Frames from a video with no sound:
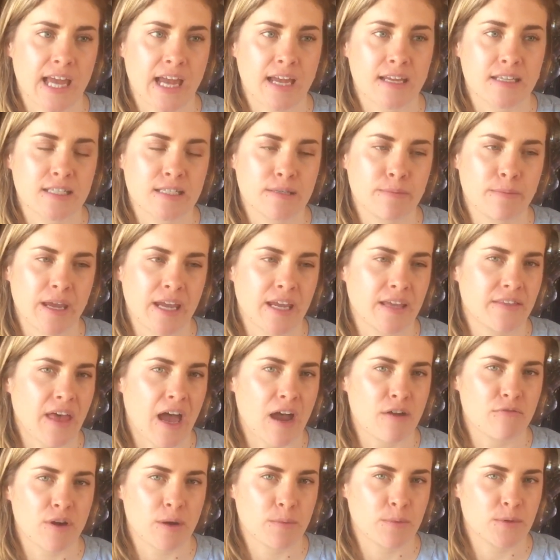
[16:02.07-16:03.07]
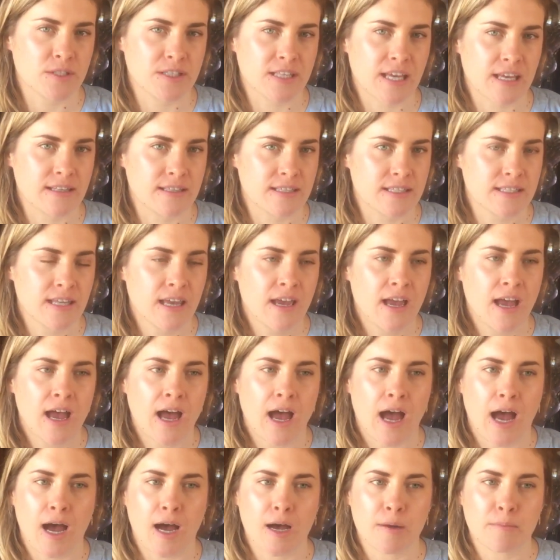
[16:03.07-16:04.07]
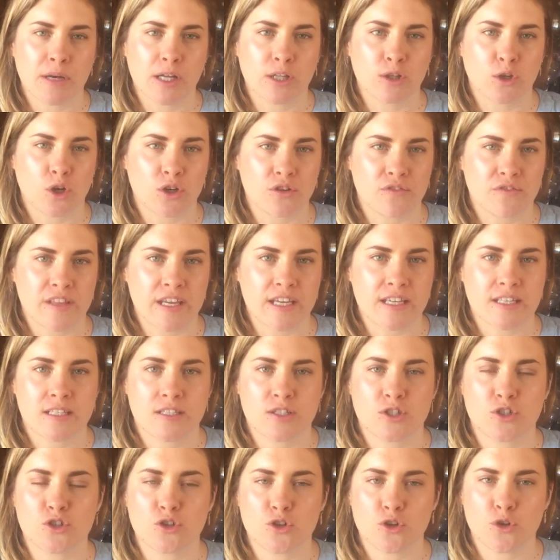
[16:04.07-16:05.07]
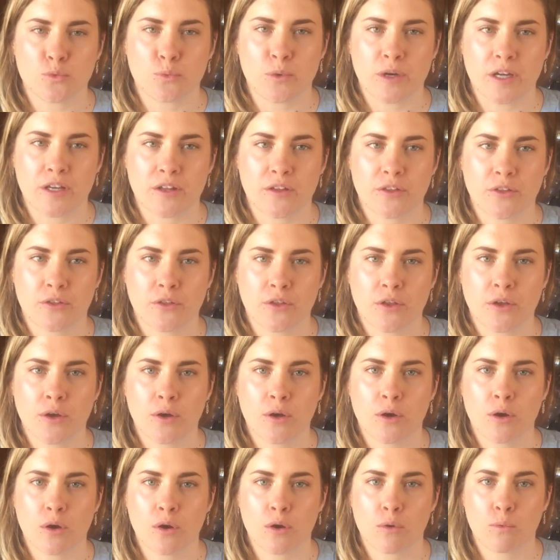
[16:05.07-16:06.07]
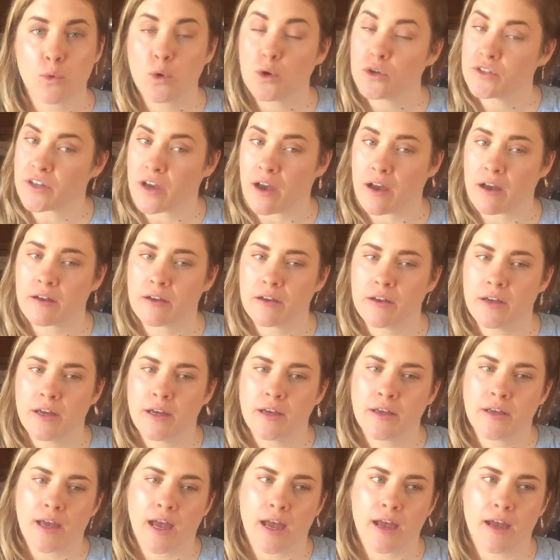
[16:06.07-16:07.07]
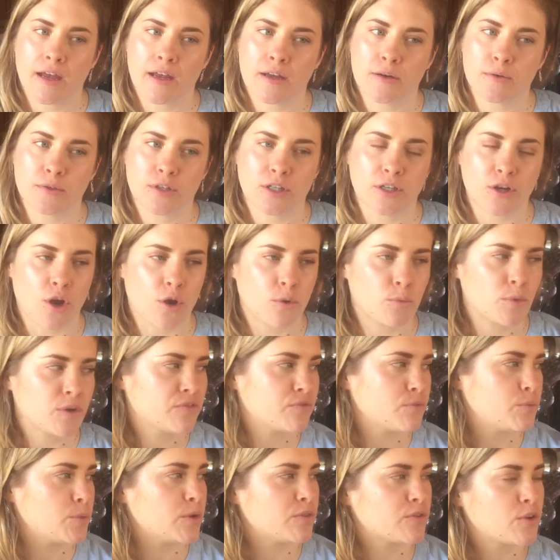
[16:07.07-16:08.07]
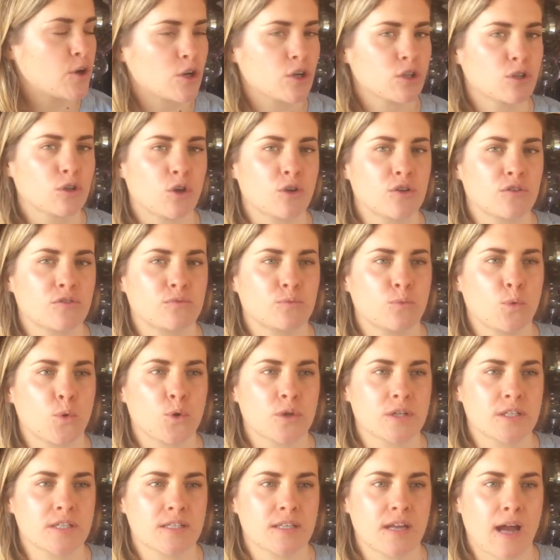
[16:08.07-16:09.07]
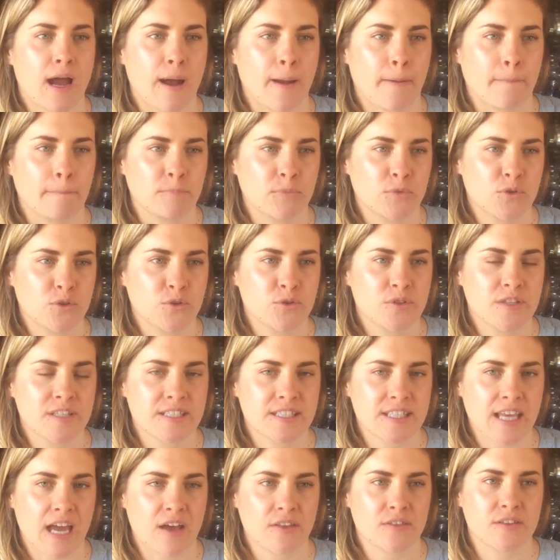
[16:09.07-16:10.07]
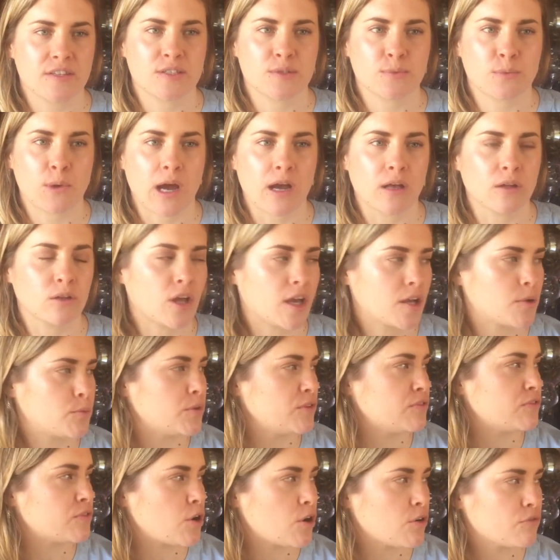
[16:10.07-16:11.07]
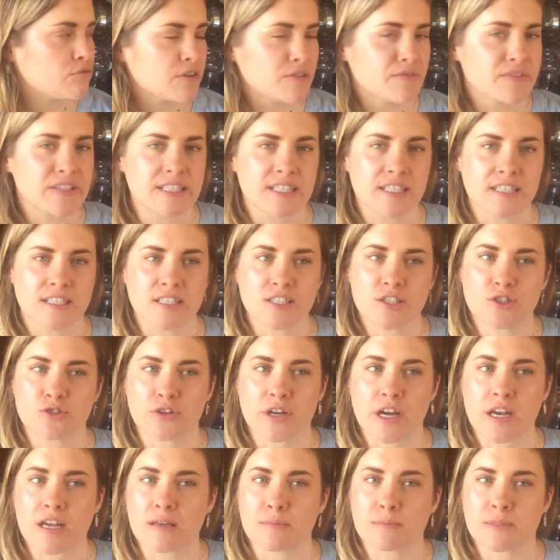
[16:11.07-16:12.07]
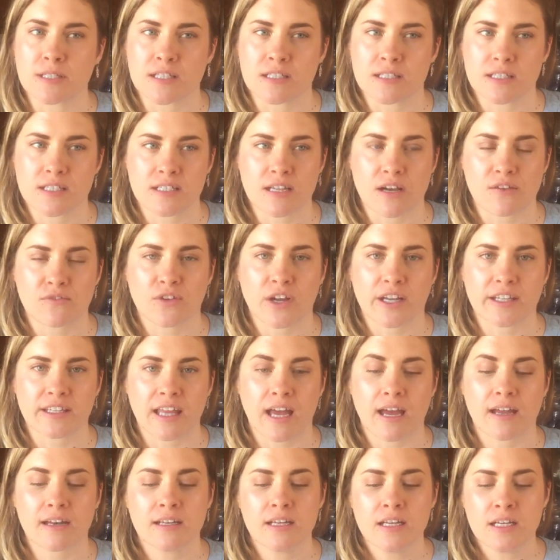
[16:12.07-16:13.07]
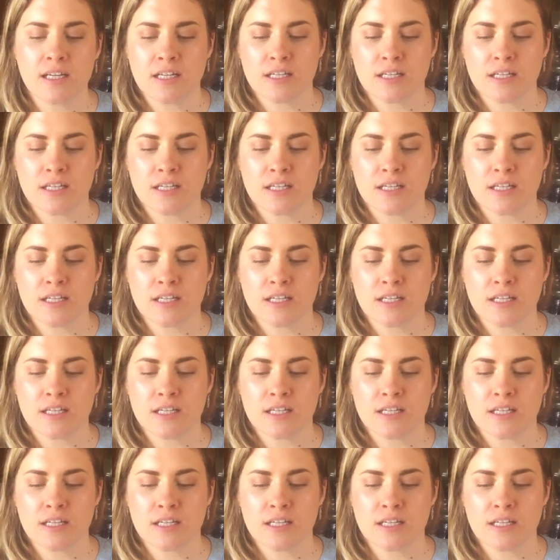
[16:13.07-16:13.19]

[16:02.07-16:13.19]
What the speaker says: And to me, that represents a lot of things to do with water. And, you know, we've got a lot of water through the south as well. Like we've got rivers and streams and stuff like that.